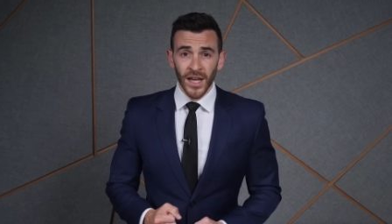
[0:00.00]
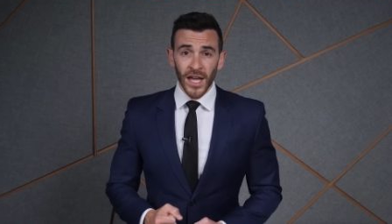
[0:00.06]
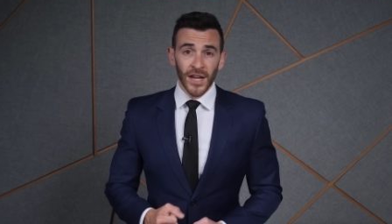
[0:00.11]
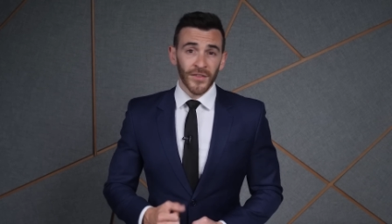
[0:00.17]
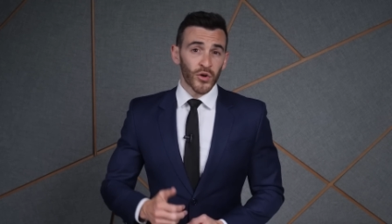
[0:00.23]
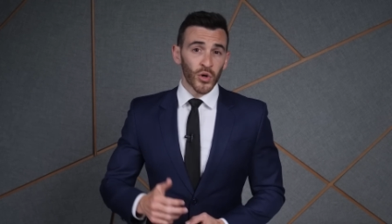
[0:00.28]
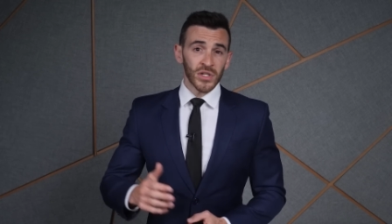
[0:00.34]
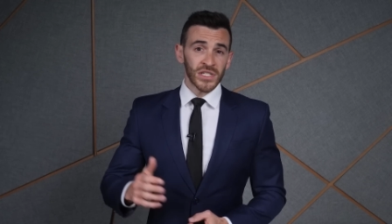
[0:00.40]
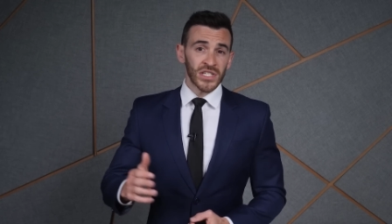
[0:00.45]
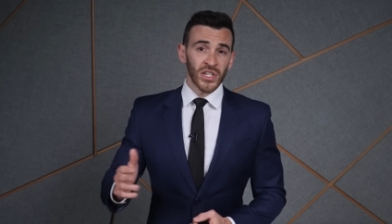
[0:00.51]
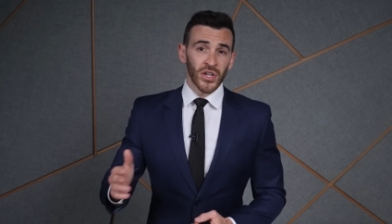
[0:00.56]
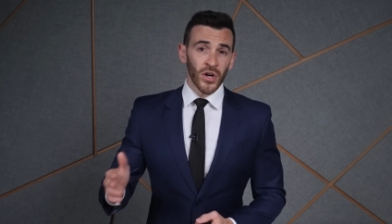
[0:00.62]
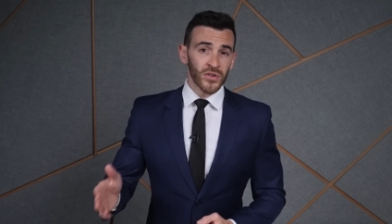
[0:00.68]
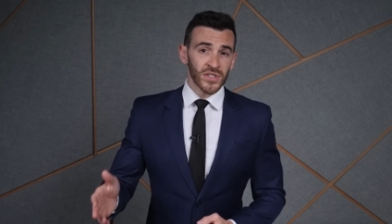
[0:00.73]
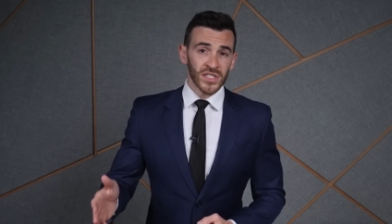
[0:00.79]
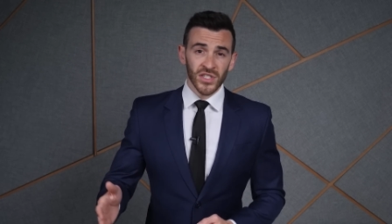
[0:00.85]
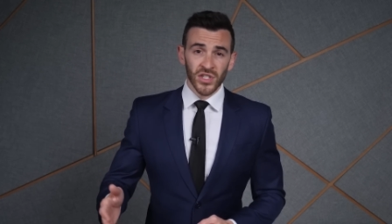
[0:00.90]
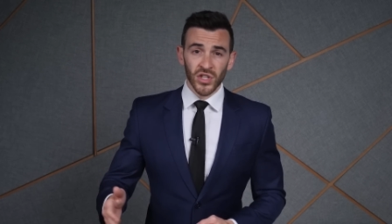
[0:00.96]
And of course, he
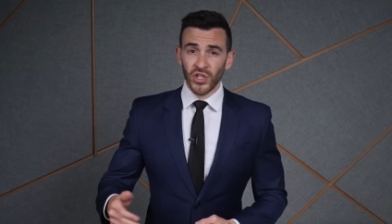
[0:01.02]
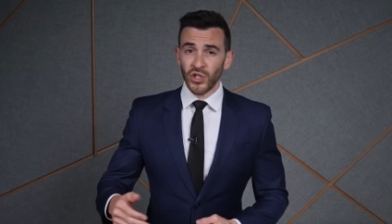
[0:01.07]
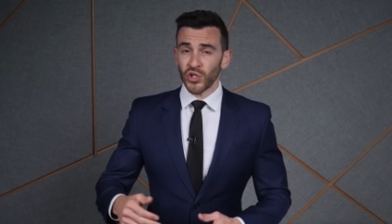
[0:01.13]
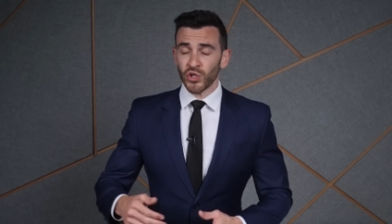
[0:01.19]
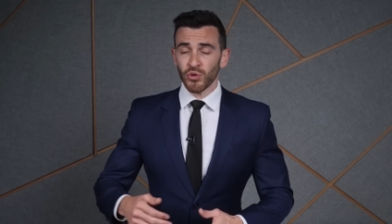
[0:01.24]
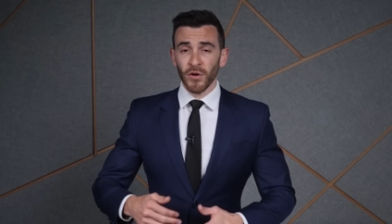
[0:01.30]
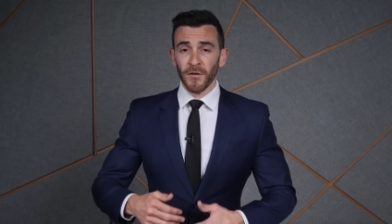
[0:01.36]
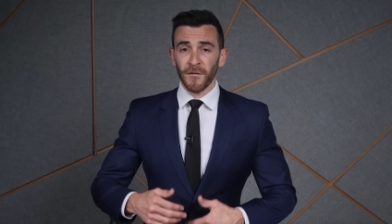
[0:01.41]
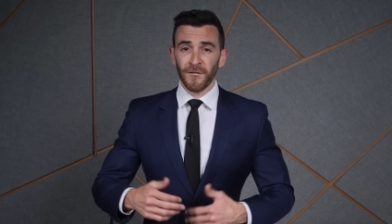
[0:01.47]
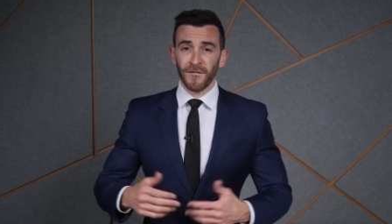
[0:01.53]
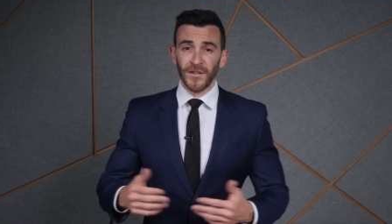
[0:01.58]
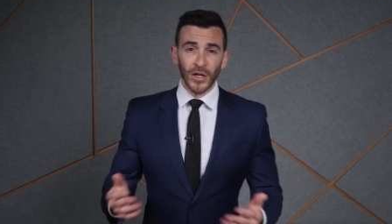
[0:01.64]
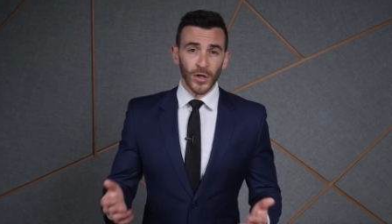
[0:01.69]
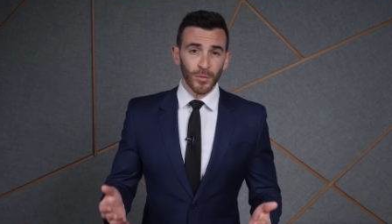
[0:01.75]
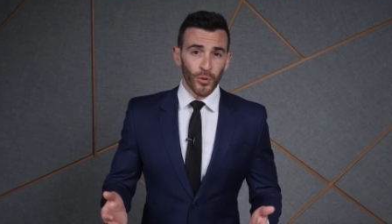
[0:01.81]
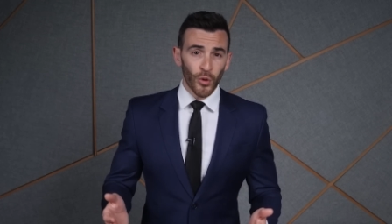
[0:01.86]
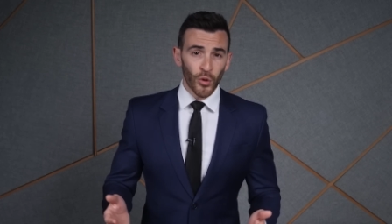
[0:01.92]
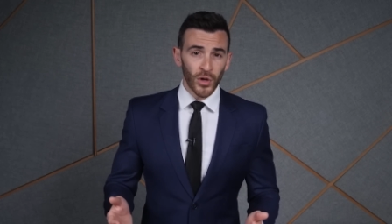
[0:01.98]
goes into the usual
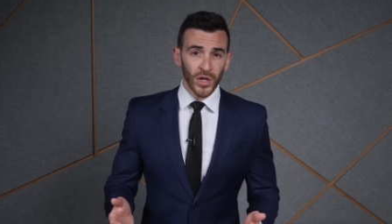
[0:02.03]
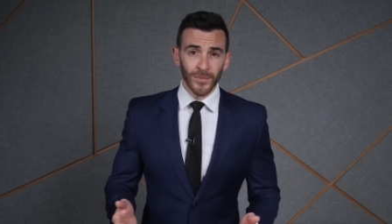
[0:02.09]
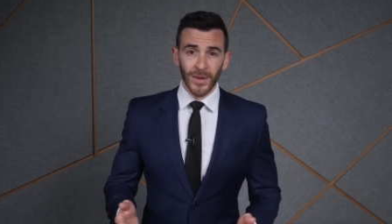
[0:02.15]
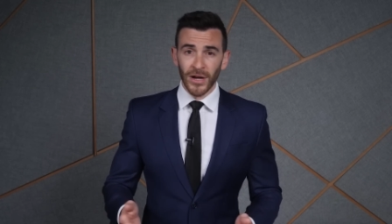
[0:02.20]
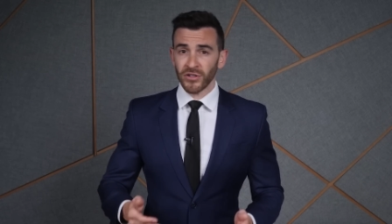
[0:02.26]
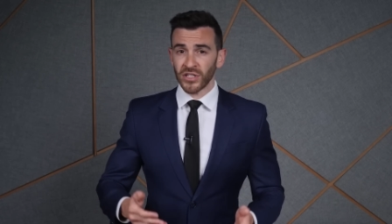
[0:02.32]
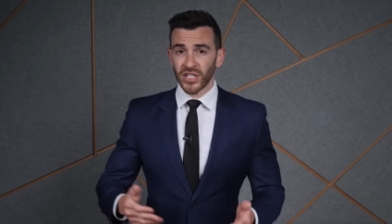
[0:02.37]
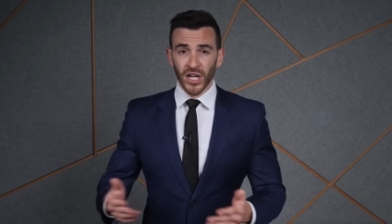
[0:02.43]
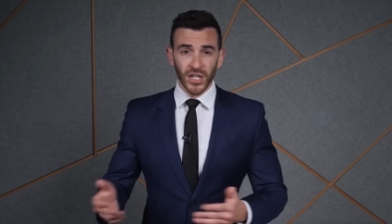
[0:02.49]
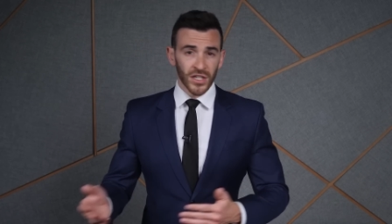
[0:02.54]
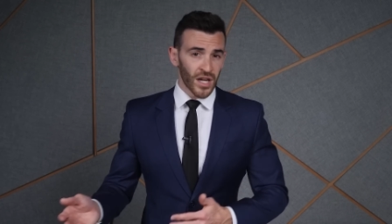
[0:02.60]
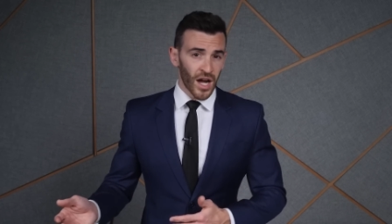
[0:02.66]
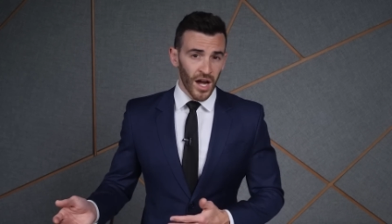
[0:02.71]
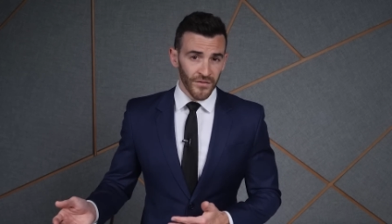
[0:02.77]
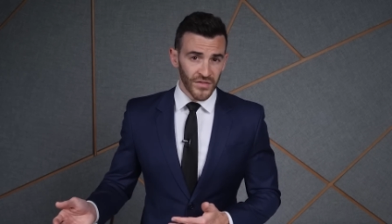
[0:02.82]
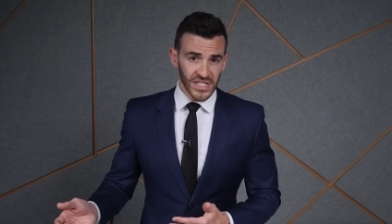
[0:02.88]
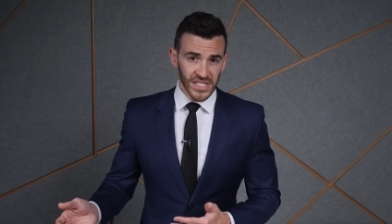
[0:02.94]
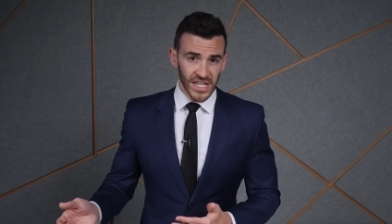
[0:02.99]
fear porn about gun
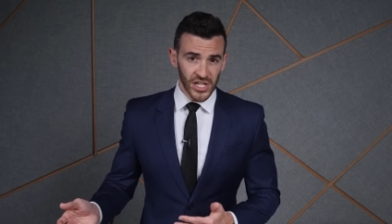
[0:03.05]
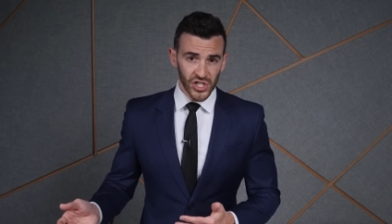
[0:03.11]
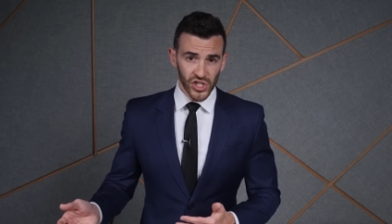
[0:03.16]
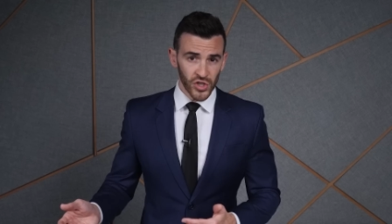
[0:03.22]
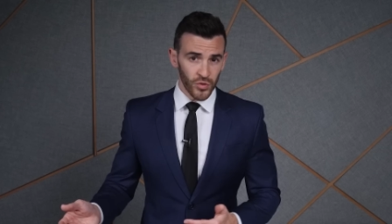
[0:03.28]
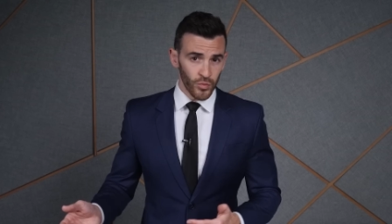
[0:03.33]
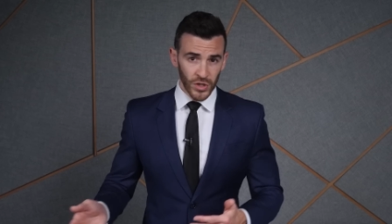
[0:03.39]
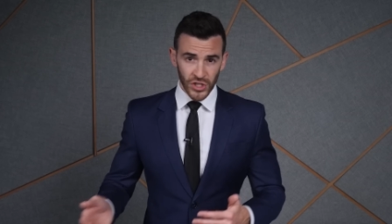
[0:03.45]
confiscation,